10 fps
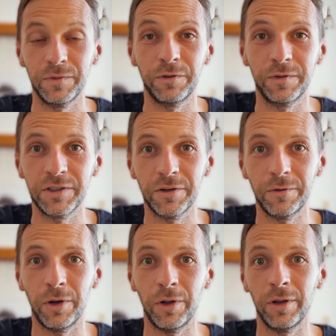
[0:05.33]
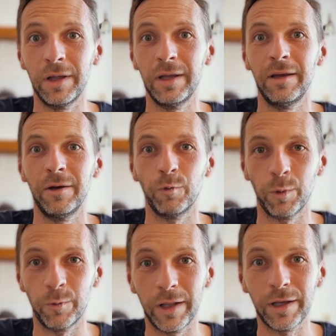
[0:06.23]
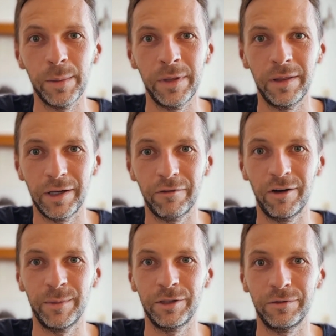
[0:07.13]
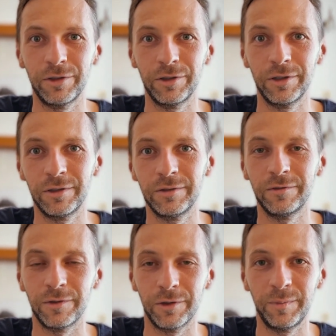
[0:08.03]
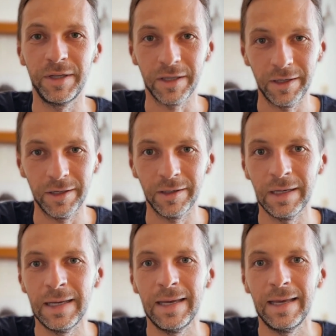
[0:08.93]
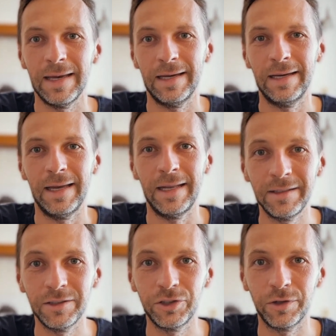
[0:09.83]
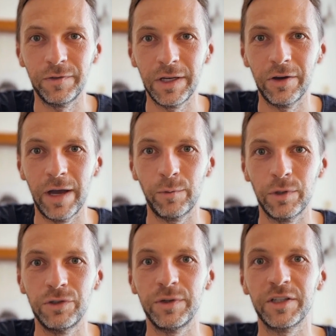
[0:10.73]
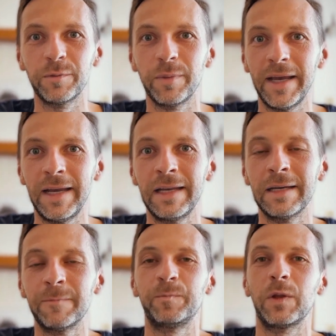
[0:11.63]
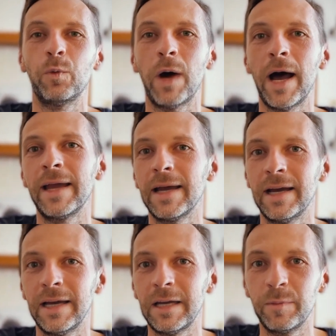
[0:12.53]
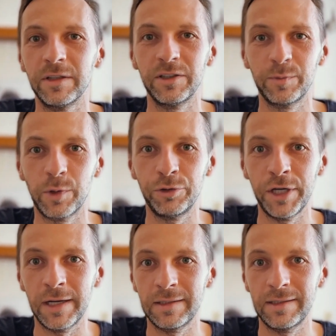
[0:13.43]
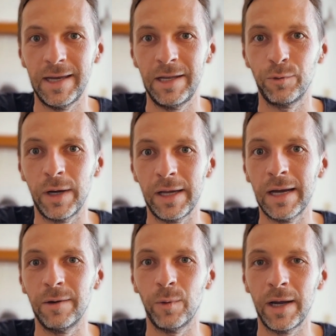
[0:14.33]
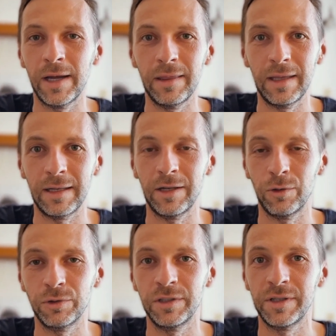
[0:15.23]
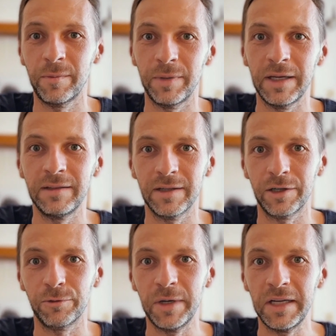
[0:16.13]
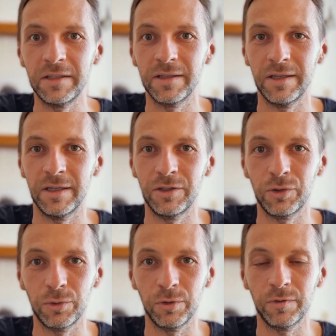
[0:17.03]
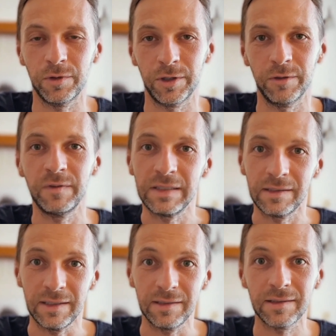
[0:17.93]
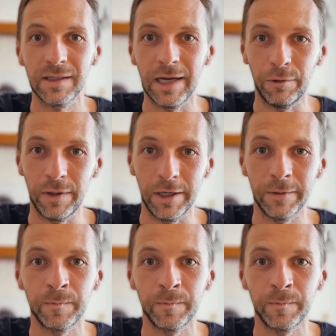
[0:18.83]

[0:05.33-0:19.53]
first of all, warm welcome and thank you very much for being here. And in this short video, I want to explain why I built this project and why I think that Notion templates are a great tool for VCs out there.